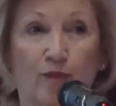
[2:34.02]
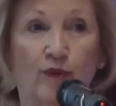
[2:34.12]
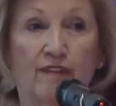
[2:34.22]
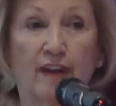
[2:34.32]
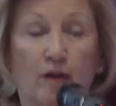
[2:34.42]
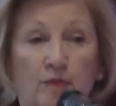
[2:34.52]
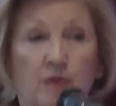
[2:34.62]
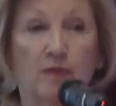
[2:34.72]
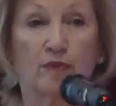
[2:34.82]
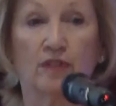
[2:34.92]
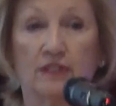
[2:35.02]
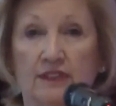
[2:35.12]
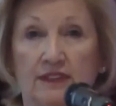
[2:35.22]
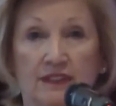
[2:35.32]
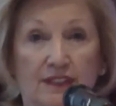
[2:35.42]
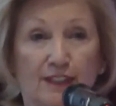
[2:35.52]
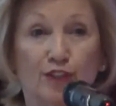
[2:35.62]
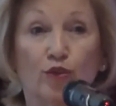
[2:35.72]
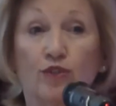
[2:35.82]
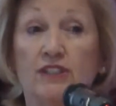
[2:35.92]
We've helped people in
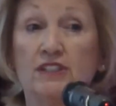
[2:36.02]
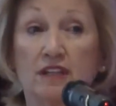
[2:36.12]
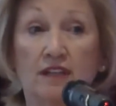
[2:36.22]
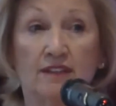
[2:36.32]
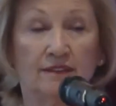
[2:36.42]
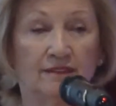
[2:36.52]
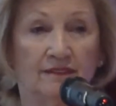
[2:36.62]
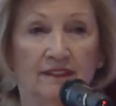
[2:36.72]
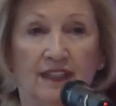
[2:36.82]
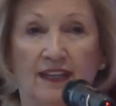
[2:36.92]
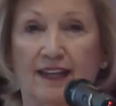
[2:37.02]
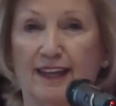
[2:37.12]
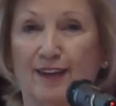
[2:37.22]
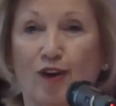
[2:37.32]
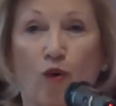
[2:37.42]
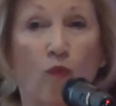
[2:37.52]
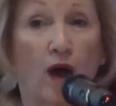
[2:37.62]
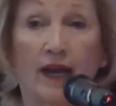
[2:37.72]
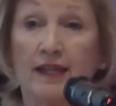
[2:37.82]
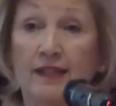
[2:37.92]
Indonesia, in
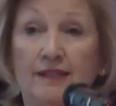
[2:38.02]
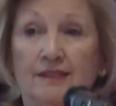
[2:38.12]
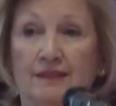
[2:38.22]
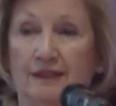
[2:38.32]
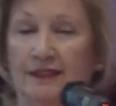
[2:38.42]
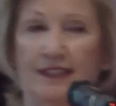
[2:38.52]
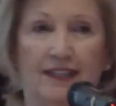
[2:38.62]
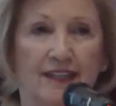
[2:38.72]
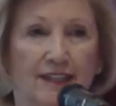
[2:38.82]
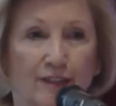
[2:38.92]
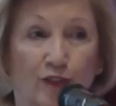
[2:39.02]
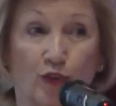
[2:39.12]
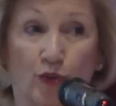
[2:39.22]
Hawaii, in